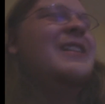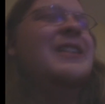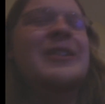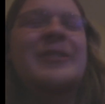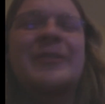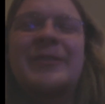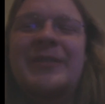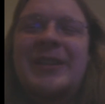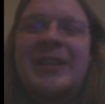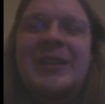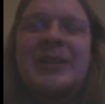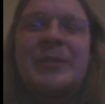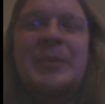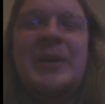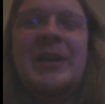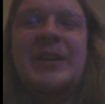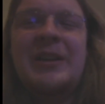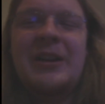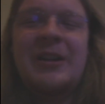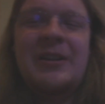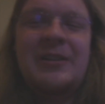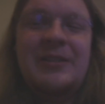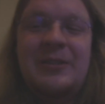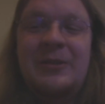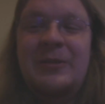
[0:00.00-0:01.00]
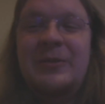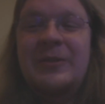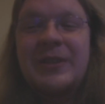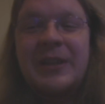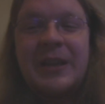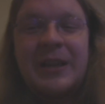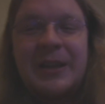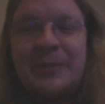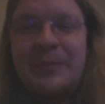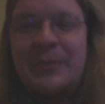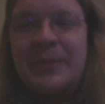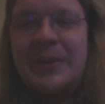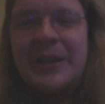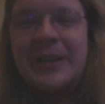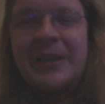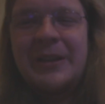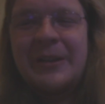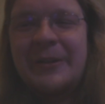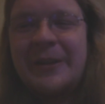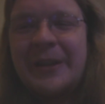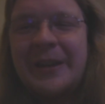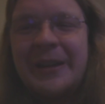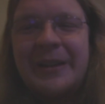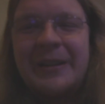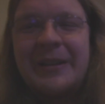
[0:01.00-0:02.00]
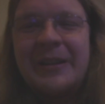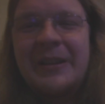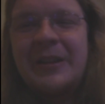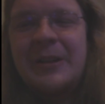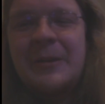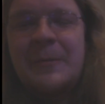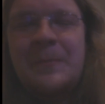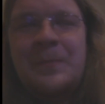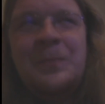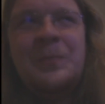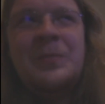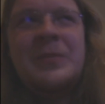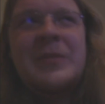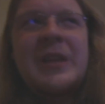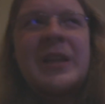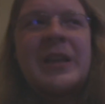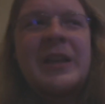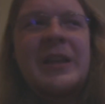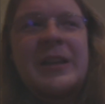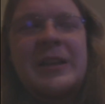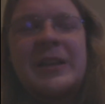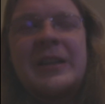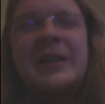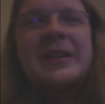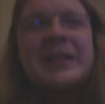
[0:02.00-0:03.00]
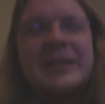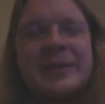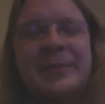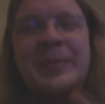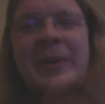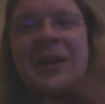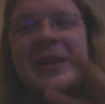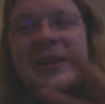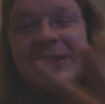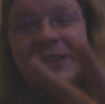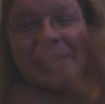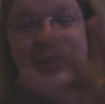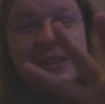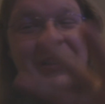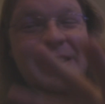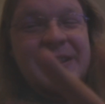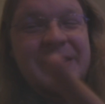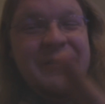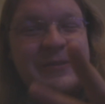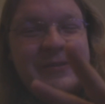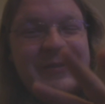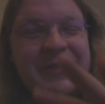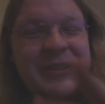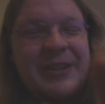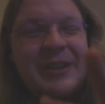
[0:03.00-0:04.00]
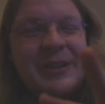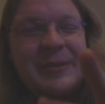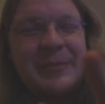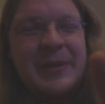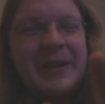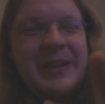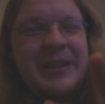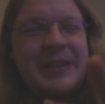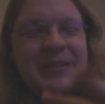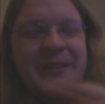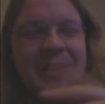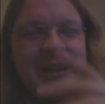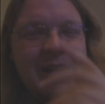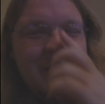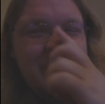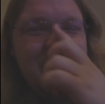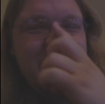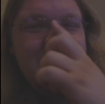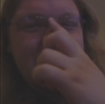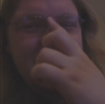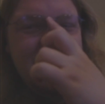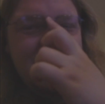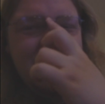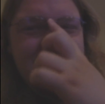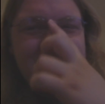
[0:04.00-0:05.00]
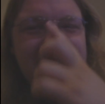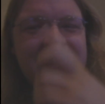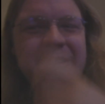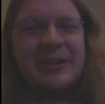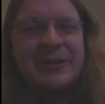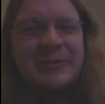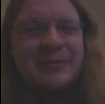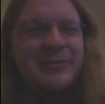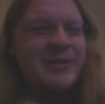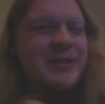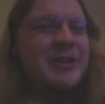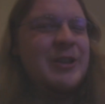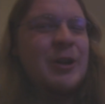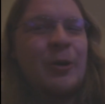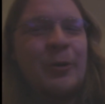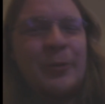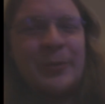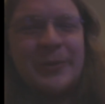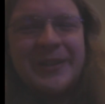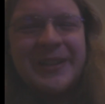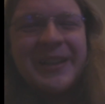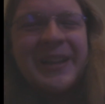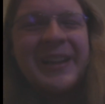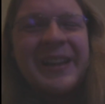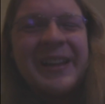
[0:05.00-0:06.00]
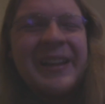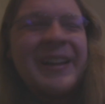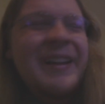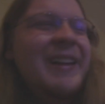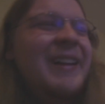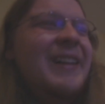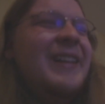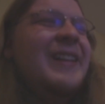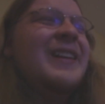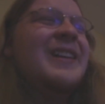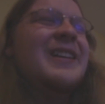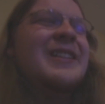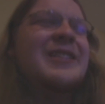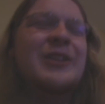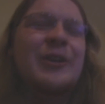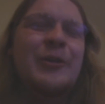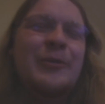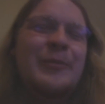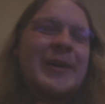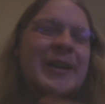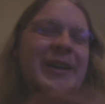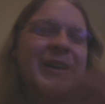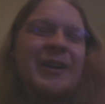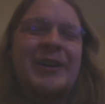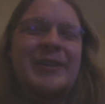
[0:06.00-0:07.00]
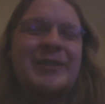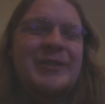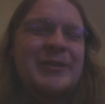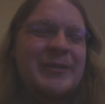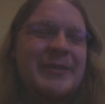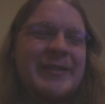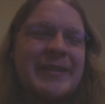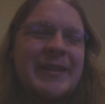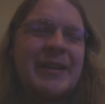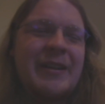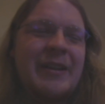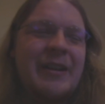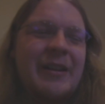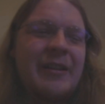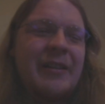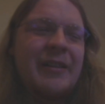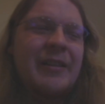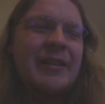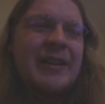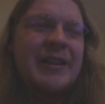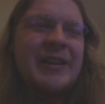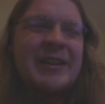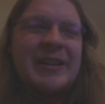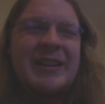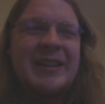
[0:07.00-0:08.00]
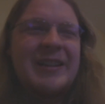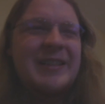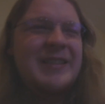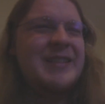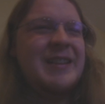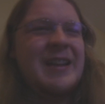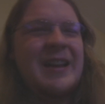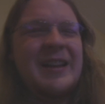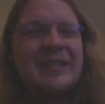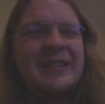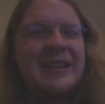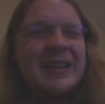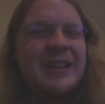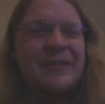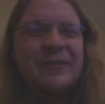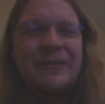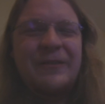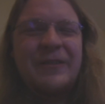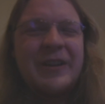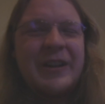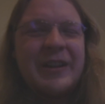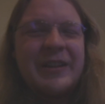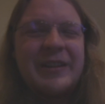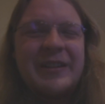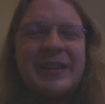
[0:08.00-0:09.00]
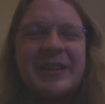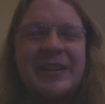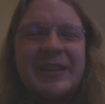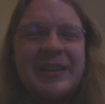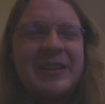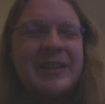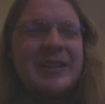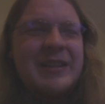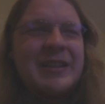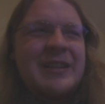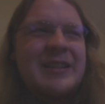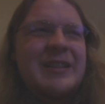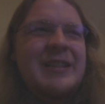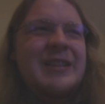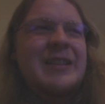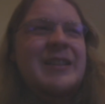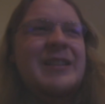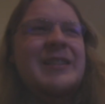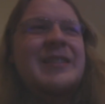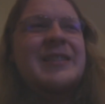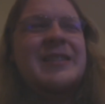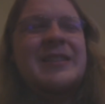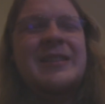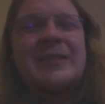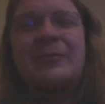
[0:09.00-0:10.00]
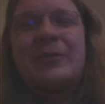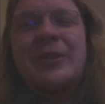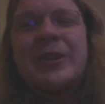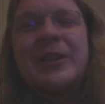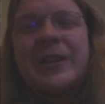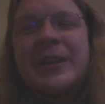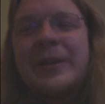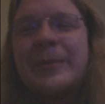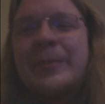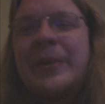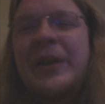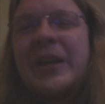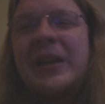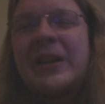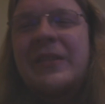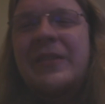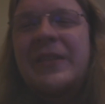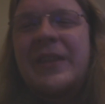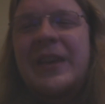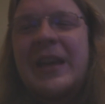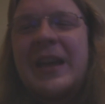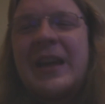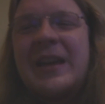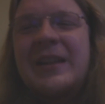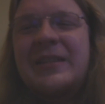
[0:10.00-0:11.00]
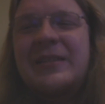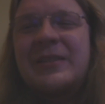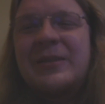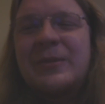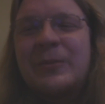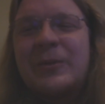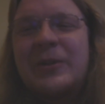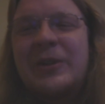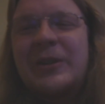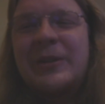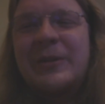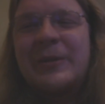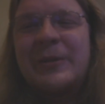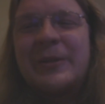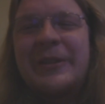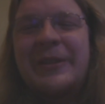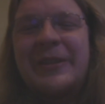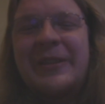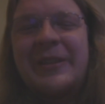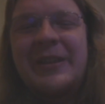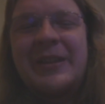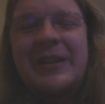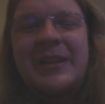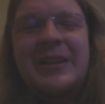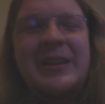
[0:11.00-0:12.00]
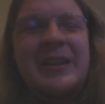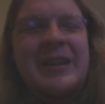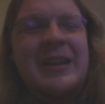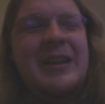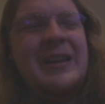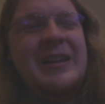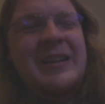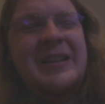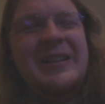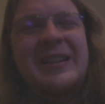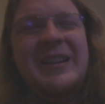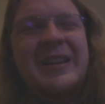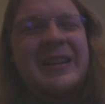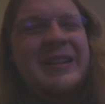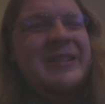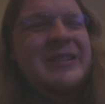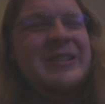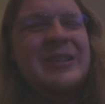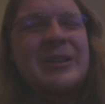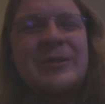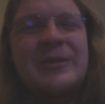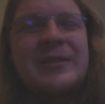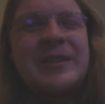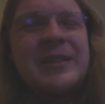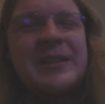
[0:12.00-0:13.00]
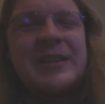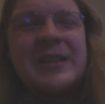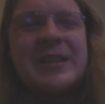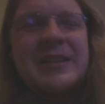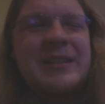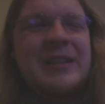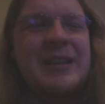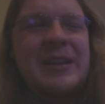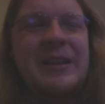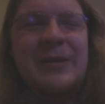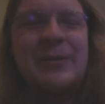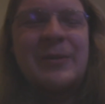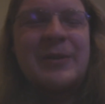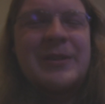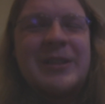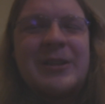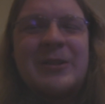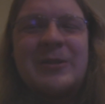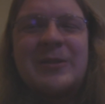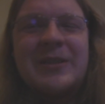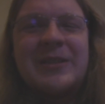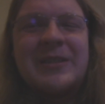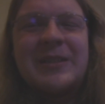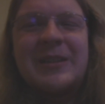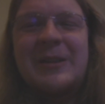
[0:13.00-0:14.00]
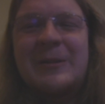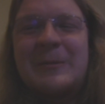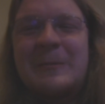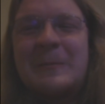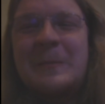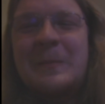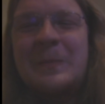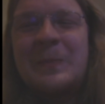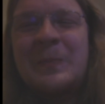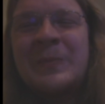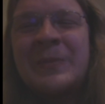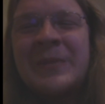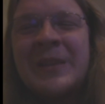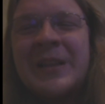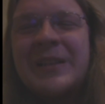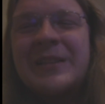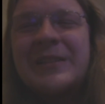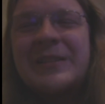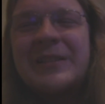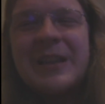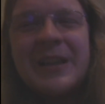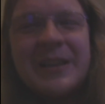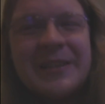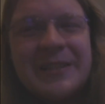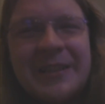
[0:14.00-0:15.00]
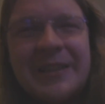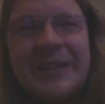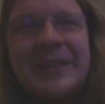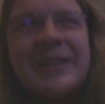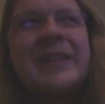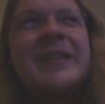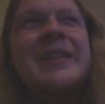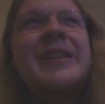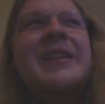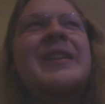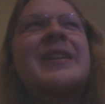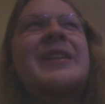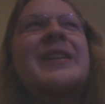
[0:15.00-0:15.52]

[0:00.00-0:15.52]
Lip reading: You don't need to make cartoons like me, okay? Especially if you're gonna make it like me, you know, don't. Don't make cartoons at all. It's not that fun. It's really a pain in the ass to work with, and I don't suggest anyone uses it. Does it.